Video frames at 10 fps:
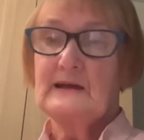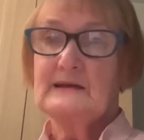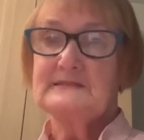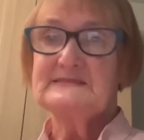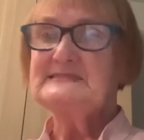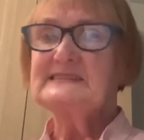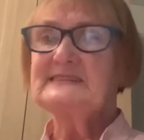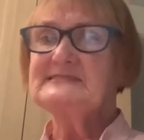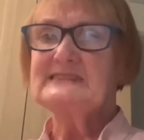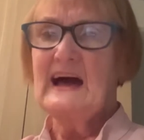setting
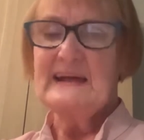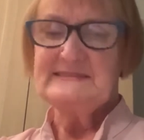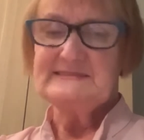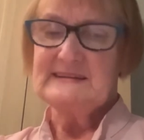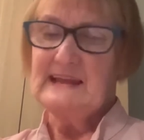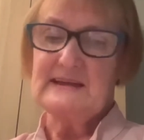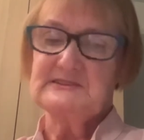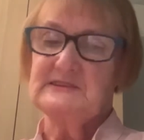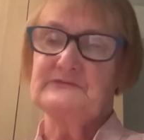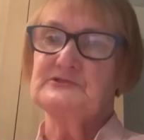aside
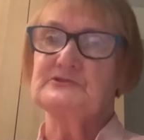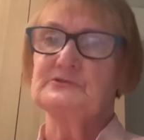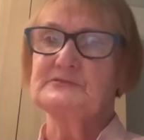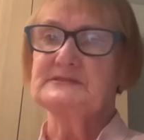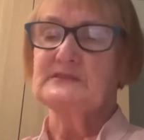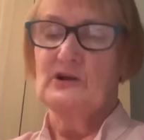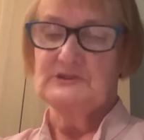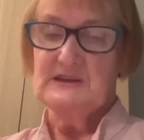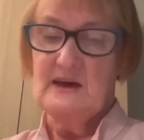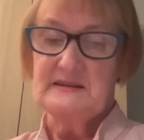selective truths and
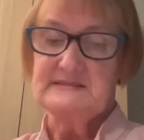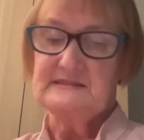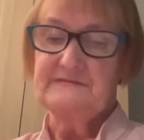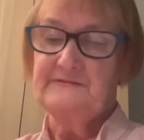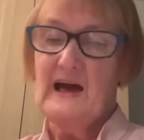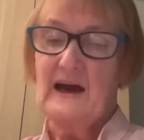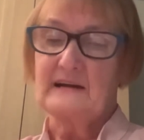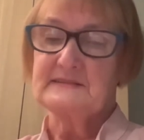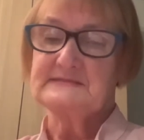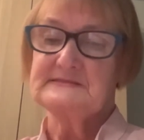alternative
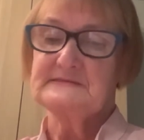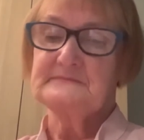facts,